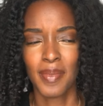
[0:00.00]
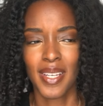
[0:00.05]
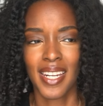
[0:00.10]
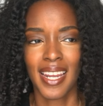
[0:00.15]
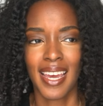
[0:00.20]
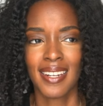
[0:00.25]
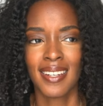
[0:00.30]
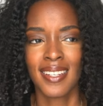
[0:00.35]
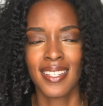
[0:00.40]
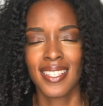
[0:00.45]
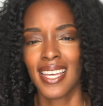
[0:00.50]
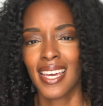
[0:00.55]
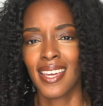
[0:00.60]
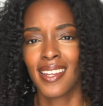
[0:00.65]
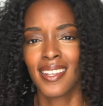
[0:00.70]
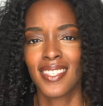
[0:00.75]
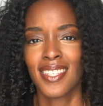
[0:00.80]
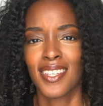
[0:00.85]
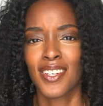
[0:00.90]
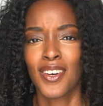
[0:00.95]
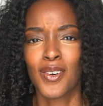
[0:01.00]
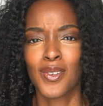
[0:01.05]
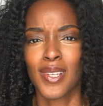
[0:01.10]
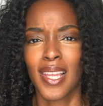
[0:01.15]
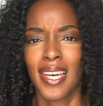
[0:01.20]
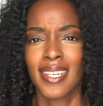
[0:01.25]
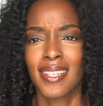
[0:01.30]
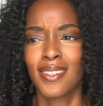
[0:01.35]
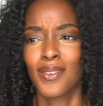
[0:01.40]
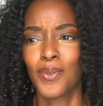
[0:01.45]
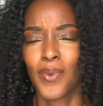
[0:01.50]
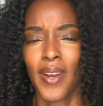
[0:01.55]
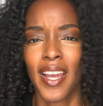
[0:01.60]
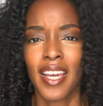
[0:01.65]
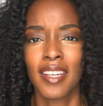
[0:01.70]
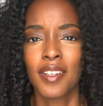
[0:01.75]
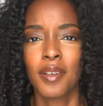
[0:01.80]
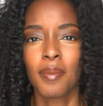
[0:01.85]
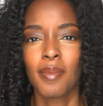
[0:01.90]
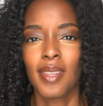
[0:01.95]
and I decided to go like
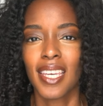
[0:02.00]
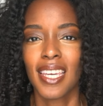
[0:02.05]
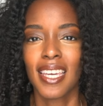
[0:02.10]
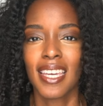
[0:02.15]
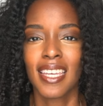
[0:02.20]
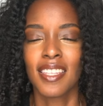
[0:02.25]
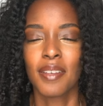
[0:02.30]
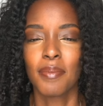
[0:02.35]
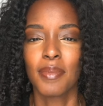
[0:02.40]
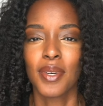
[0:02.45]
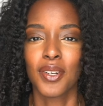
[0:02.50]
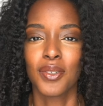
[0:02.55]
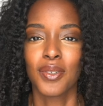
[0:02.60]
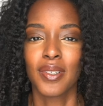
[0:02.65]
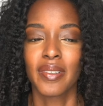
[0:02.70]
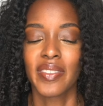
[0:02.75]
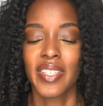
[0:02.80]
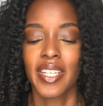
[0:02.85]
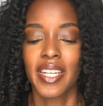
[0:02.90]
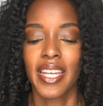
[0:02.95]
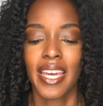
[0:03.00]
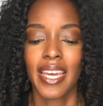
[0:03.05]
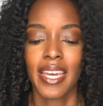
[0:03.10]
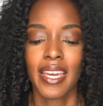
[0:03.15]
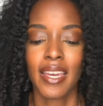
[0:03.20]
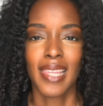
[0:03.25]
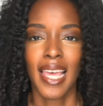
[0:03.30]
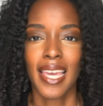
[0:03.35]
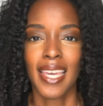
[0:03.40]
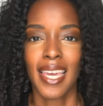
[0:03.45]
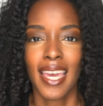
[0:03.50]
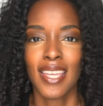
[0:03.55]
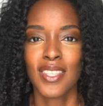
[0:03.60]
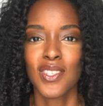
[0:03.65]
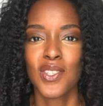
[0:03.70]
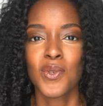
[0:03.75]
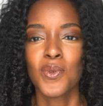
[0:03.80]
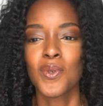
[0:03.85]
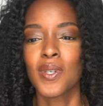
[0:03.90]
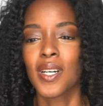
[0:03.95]
randomly in the middle of the day, like at
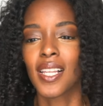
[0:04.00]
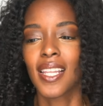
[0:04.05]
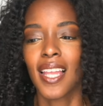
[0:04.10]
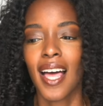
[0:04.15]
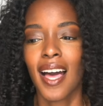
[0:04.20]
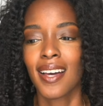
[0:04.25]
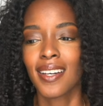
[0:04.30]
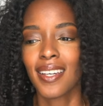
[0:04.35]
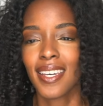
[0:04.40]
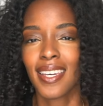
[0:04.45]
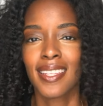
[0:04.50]
two o'clock,